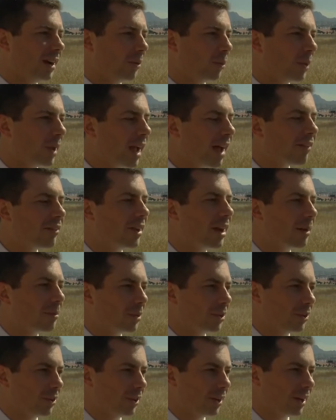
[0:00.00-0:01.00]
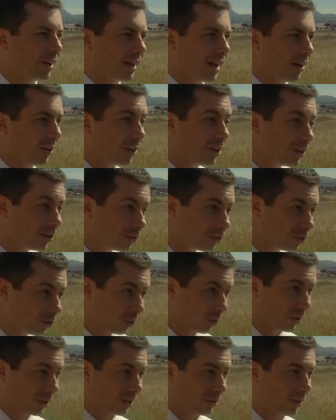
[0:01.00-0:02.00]
We have an opportunity now, a
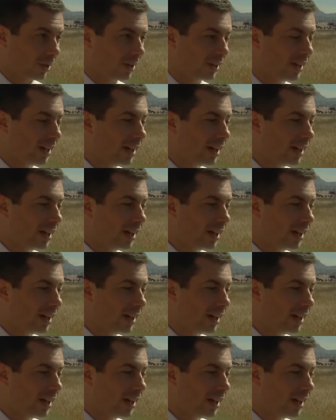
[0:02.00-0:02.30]
historic one,